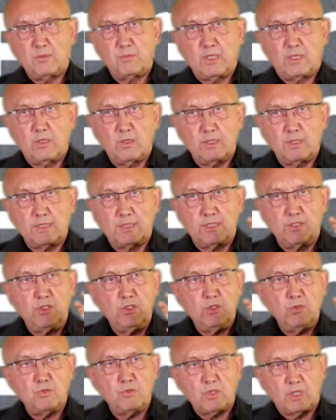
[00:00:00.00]
because
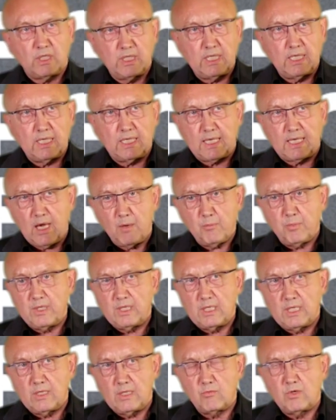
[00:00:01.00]
usually
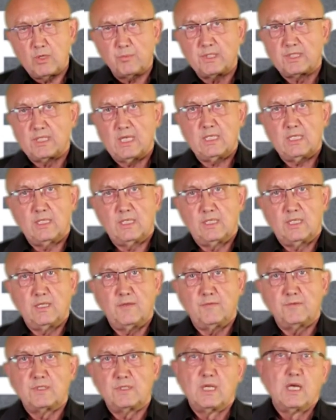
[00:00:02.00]
company
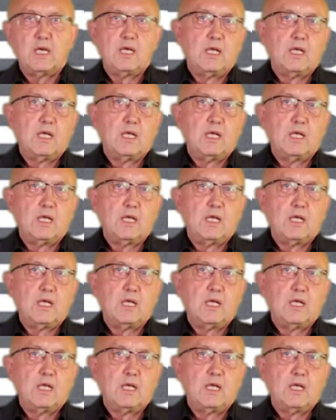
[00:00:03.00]
representatives,